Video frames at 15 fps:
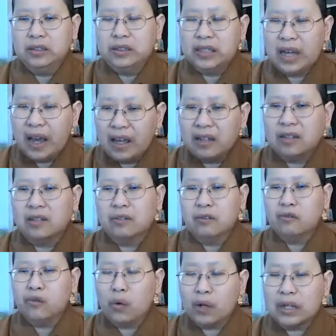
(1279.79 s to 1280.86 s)
than
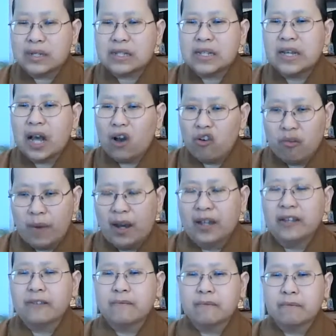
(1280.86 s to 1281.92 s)
focusing our mind.